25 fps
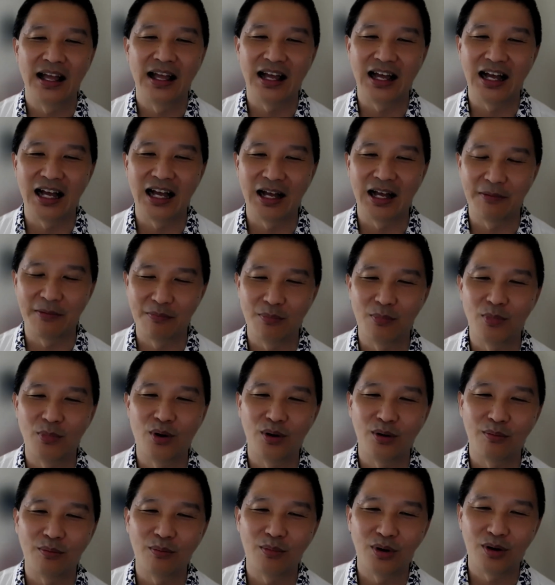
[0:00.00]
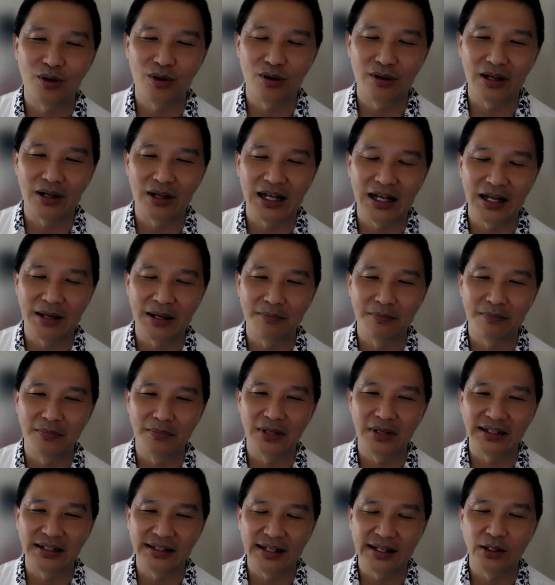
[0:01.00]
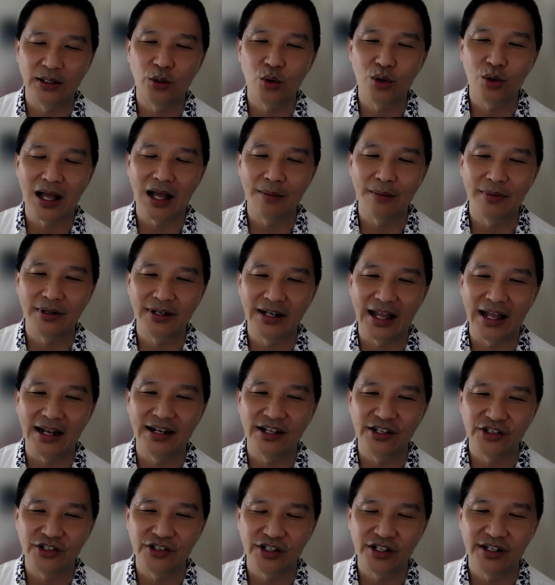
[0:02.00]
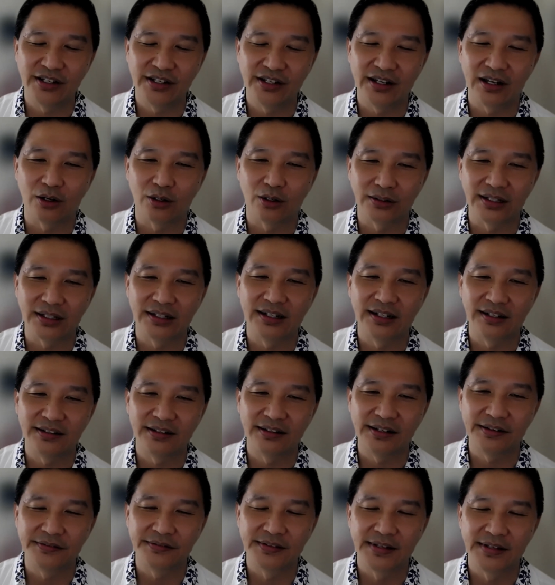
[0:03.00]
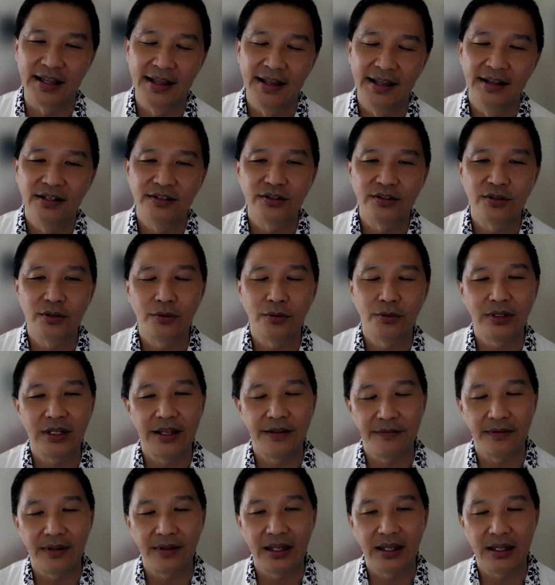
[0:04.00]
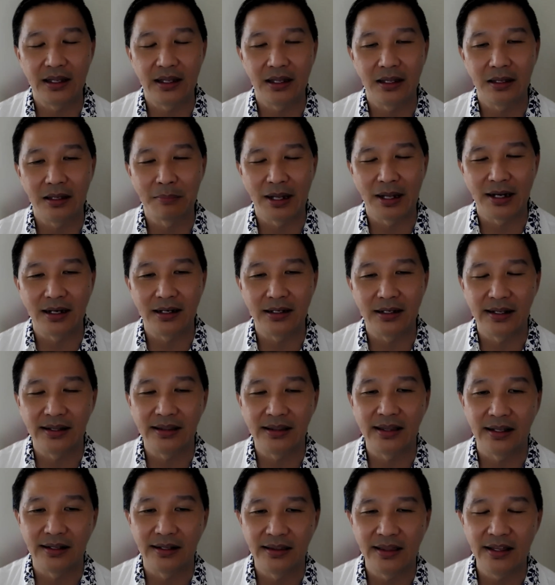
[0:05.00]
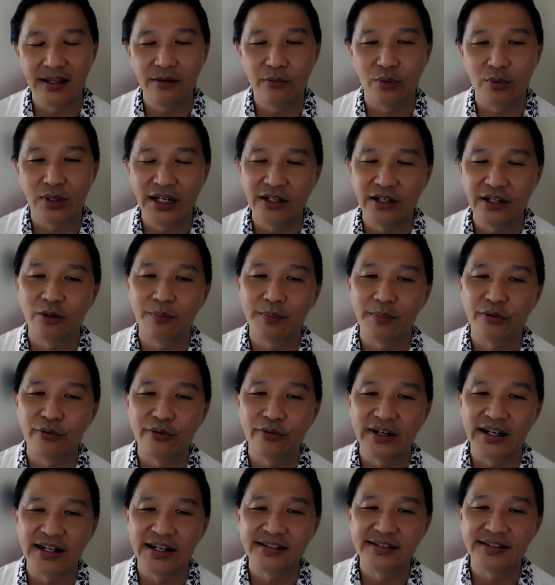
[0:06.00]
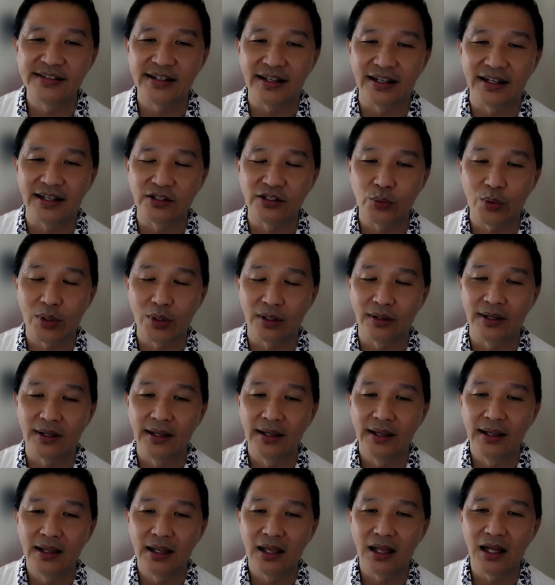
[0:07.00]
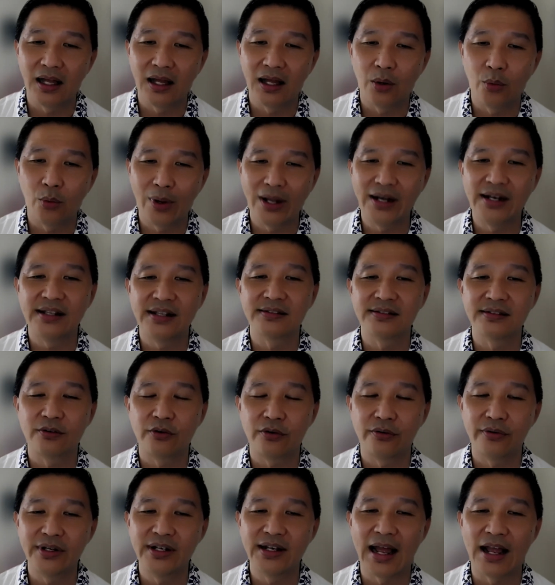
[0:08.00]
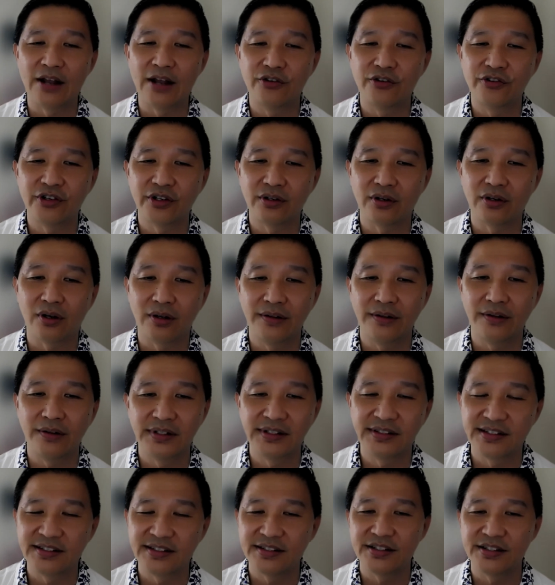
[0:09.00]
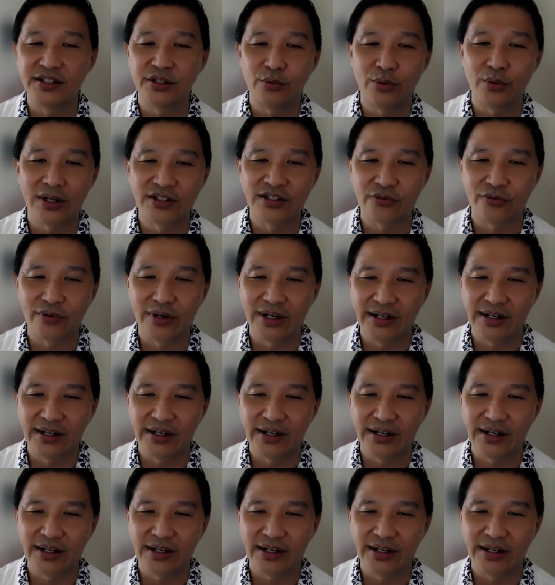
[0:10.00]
more the low carbon energy alternatives. So but the thing, we need to be realistic as well. When is green hydrogen or even CCUS